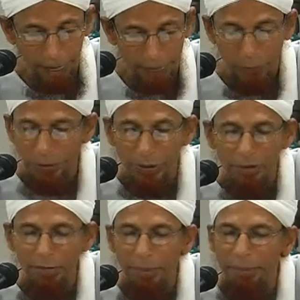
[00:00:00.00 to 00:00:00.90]
He would
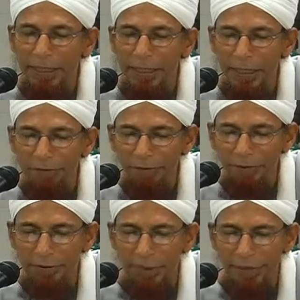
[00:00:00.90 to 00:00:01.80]
give them
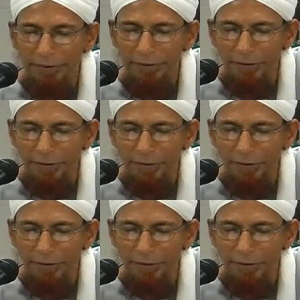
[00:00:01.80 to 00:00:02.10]
khilafat. And that's